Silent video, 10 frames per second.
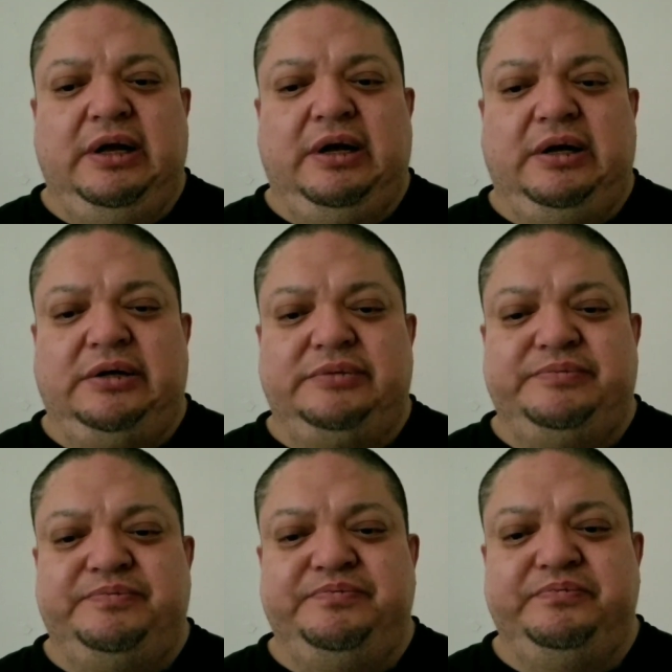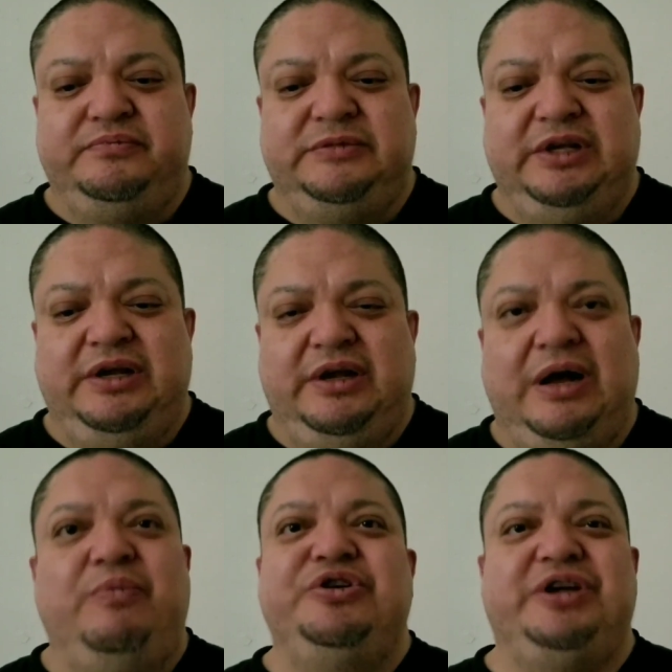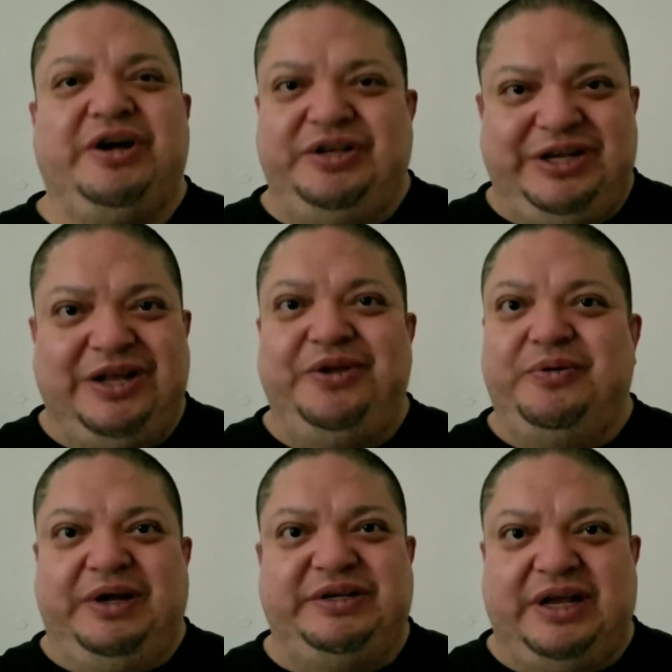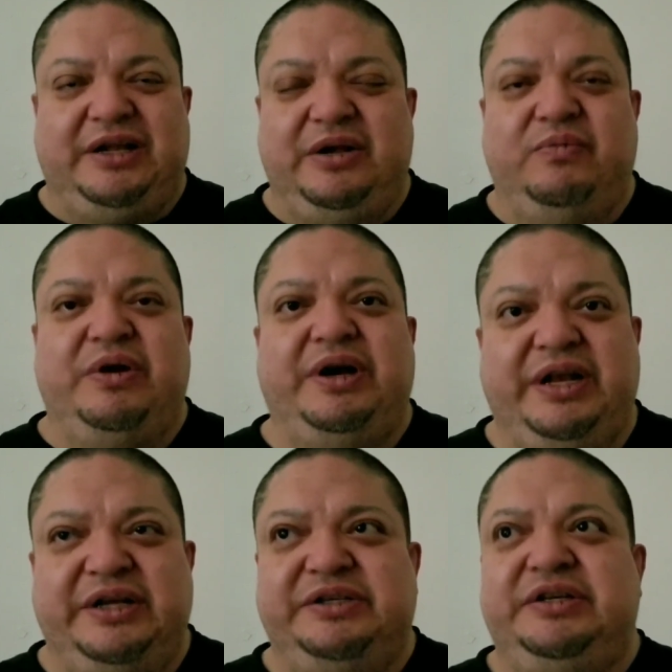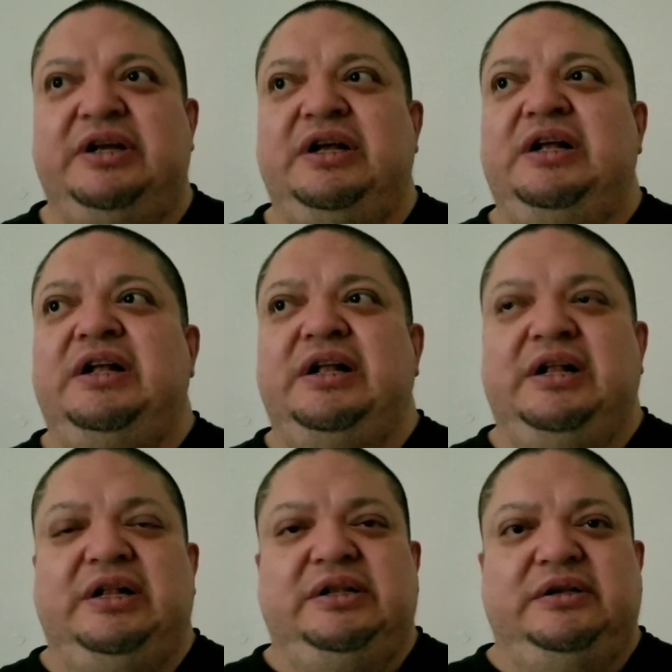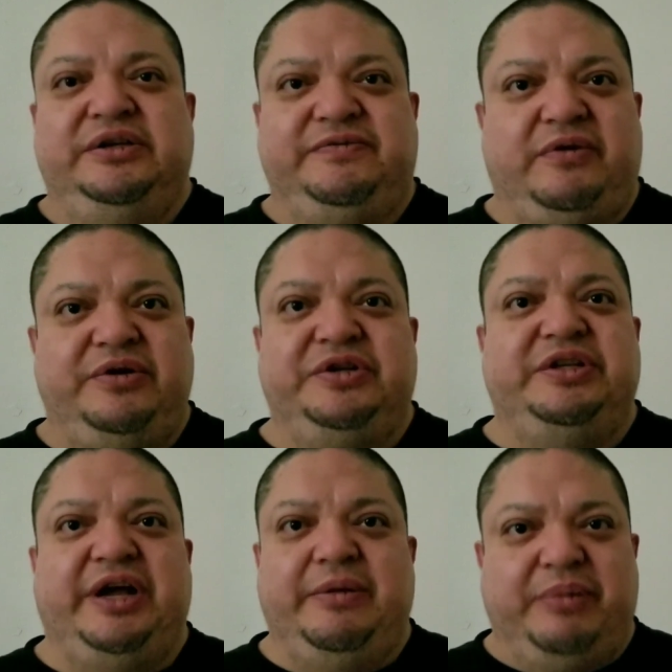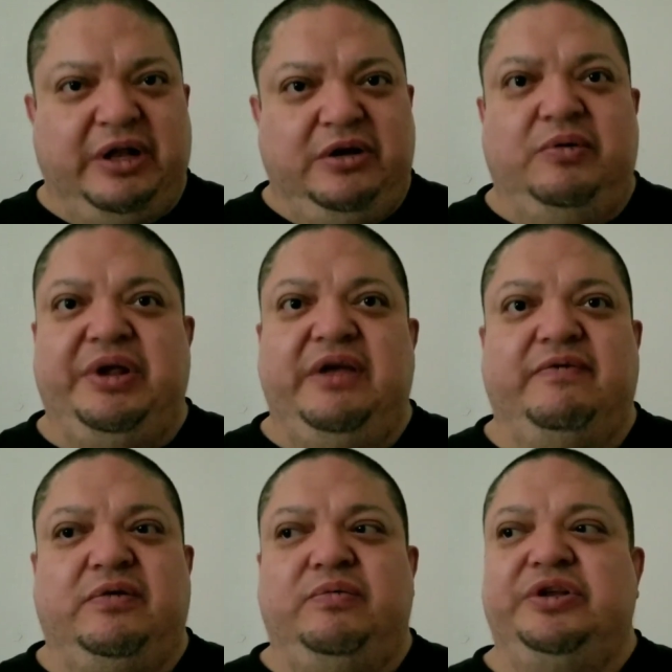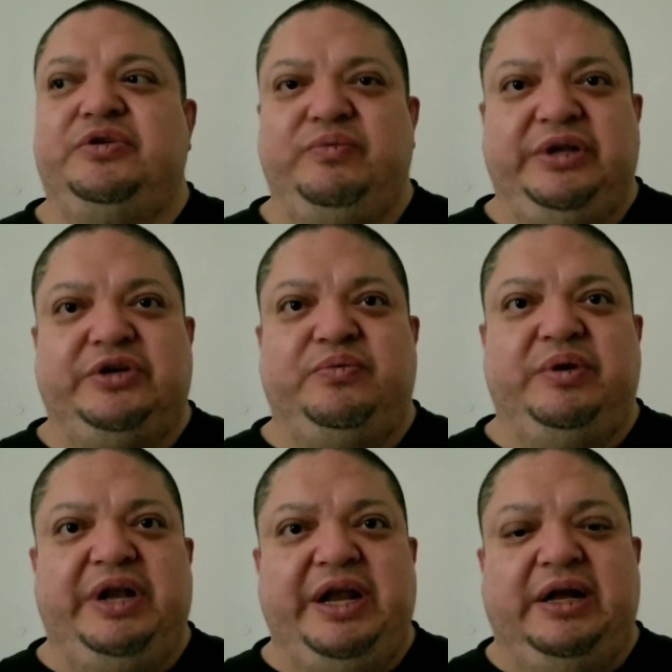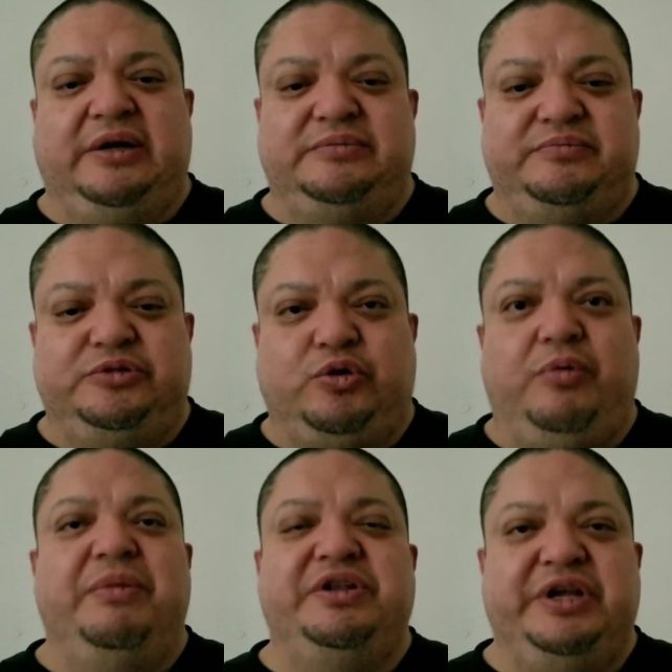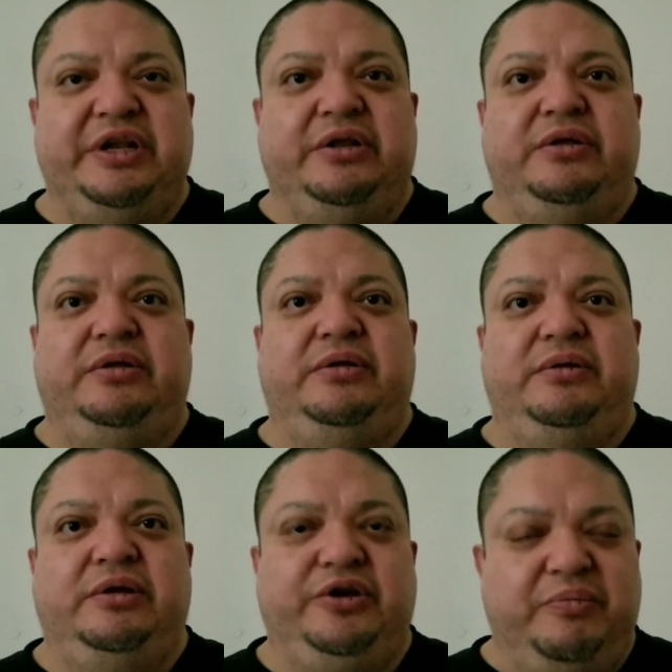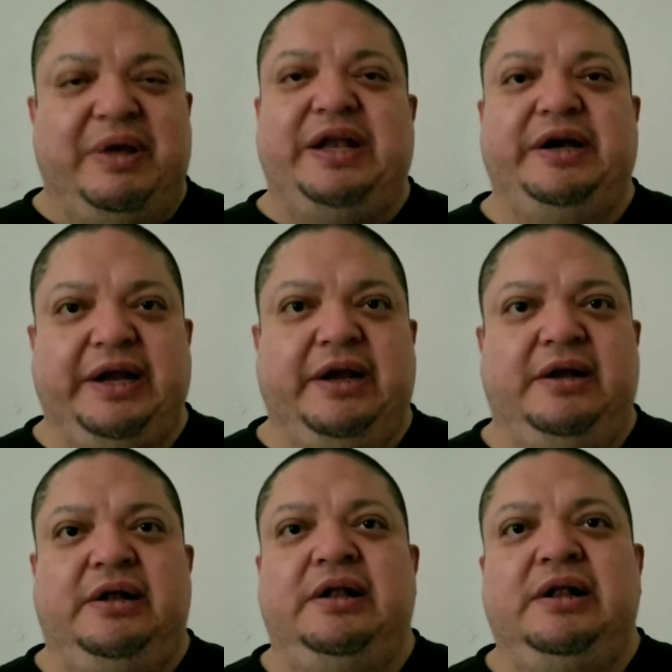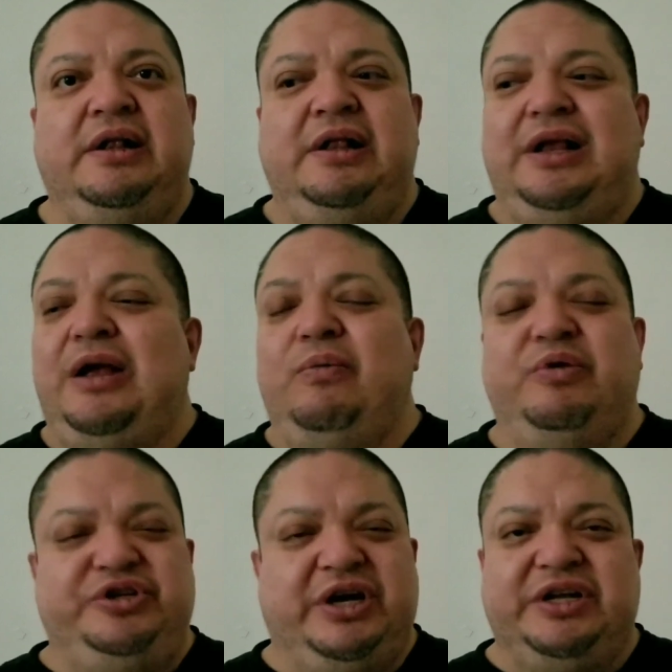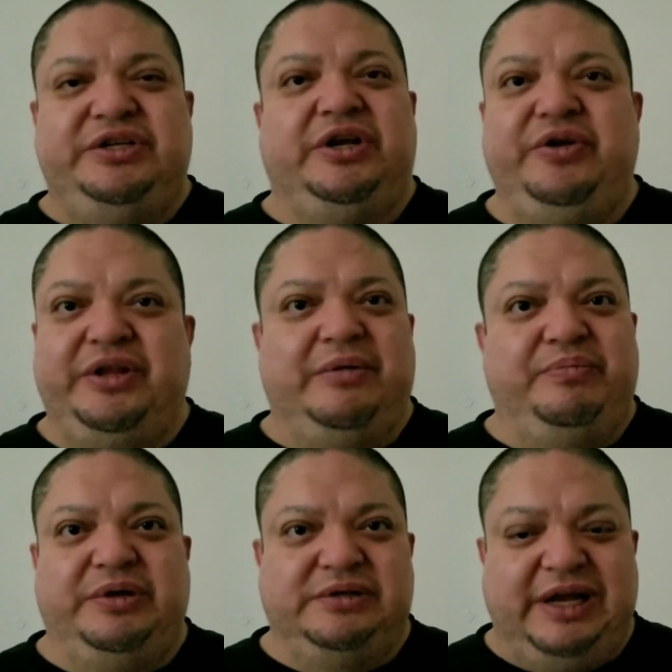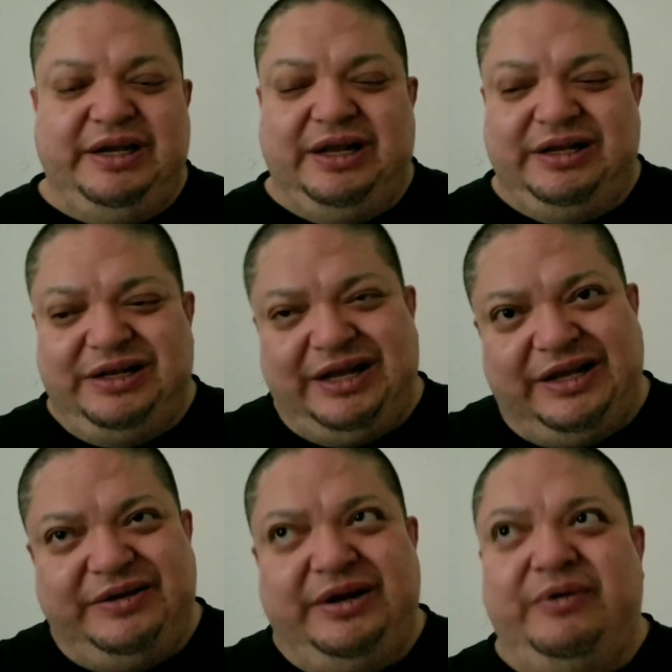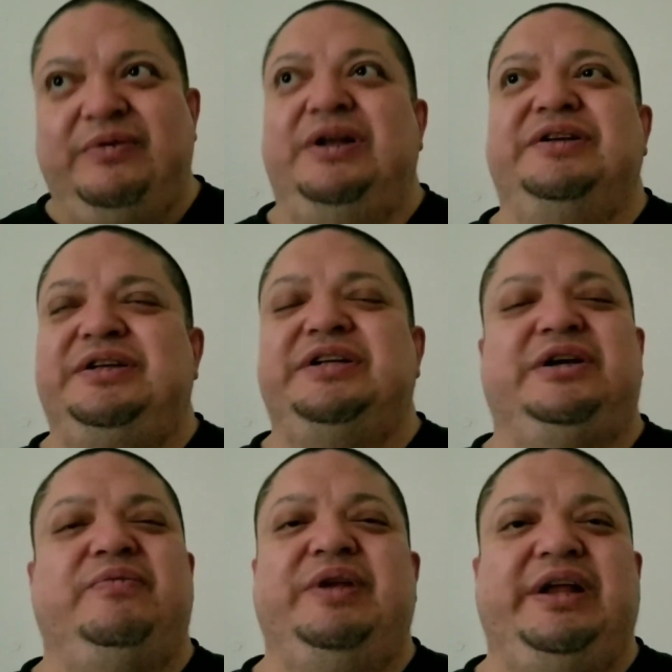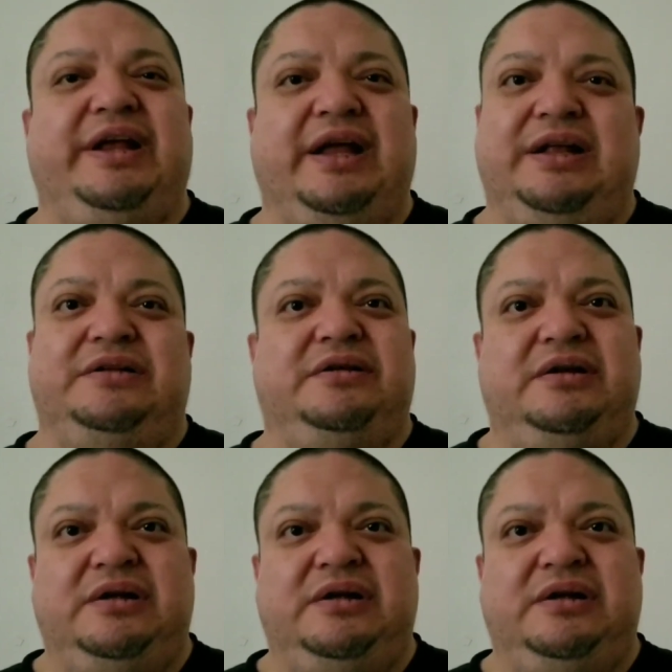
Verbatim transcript: Um, I wish I could tell you exactly what it is as far as the diabolical evil what's, that's really um, tormenting humanity. I wish I could tell you that, but I, I, I in a sense, I really can't.